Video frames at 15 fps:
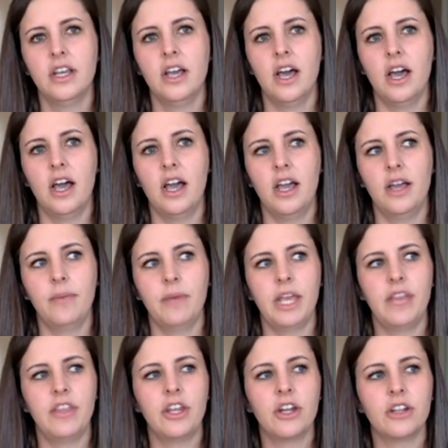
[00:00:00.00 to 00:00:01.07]
Um,
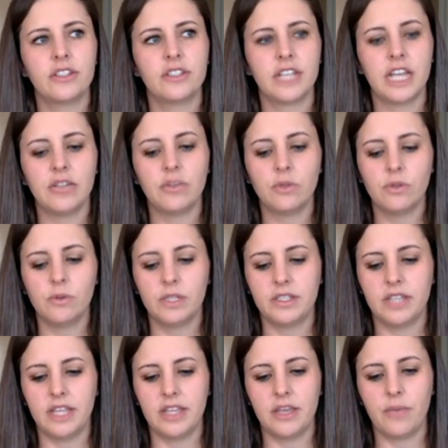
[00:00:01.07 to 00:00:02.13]
and then our schedule was
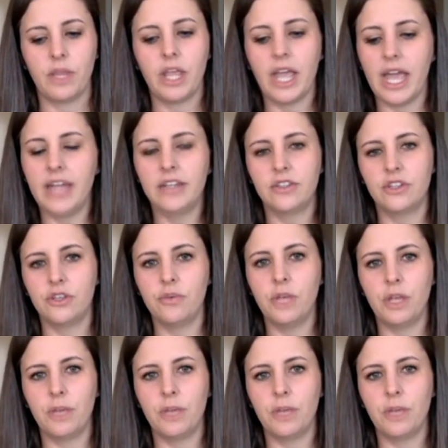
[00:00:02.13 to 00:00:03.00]
set that we had a two week